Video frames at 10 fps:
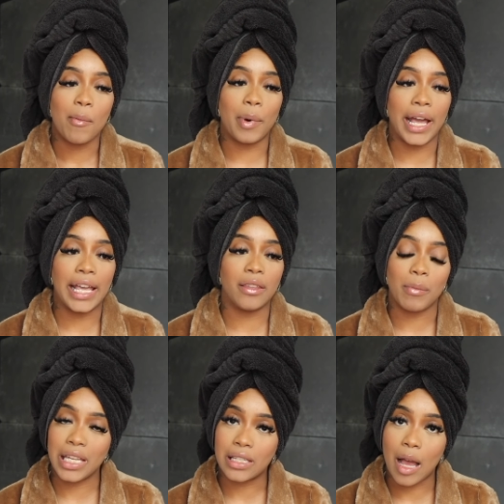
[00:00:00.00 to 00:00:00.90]
But in the
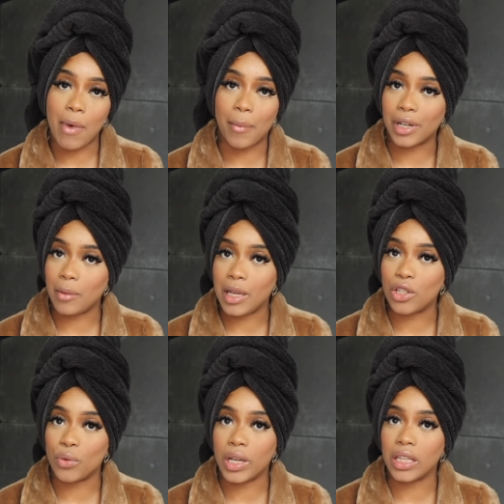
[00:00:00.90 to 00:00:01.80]
meantime, I'm gonna be
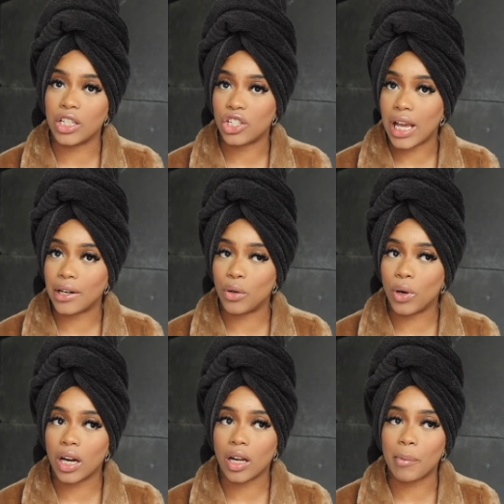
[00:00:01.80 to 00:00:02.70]
doing the shadow
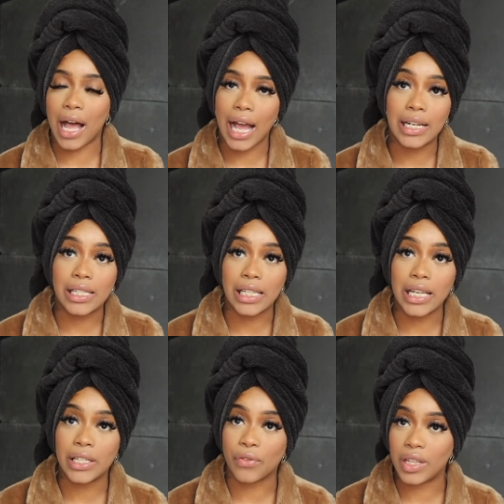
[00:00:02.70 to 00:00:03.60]
work behind the
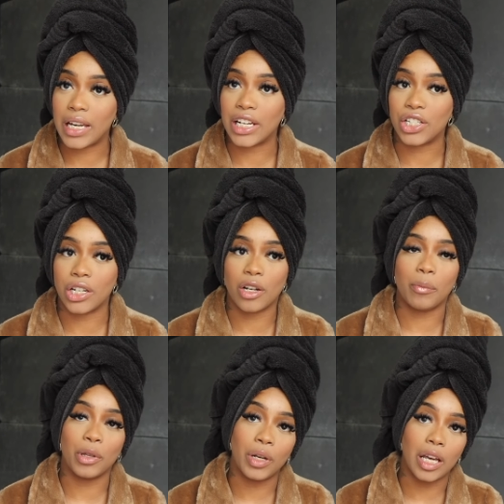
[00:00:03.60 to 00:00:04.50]
scenes for the next year,
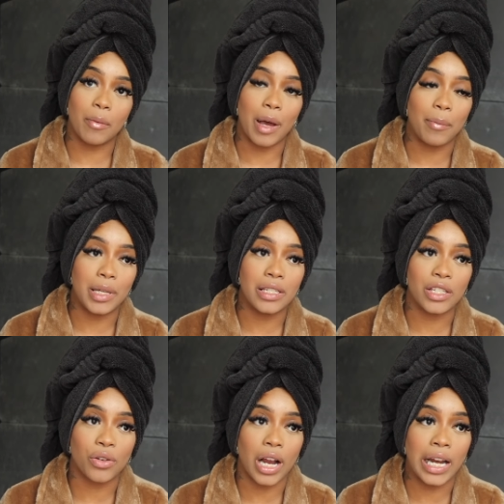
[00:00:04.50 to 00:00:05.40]
building up my
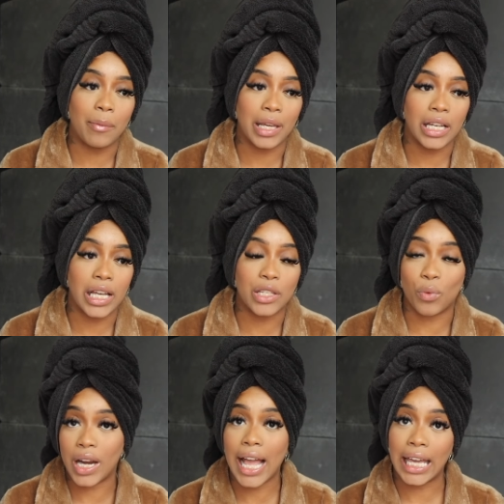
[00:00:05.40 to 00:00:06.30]
business credit, because
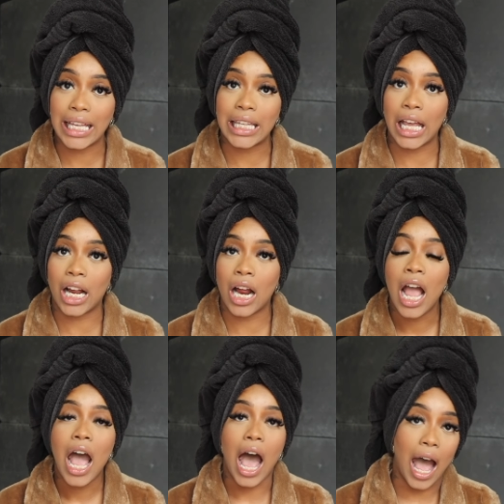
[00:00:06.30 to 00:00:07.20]
when I get there,
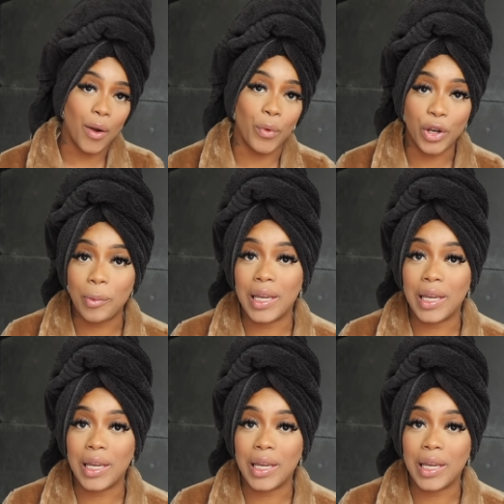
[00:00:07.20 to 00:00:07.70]
I will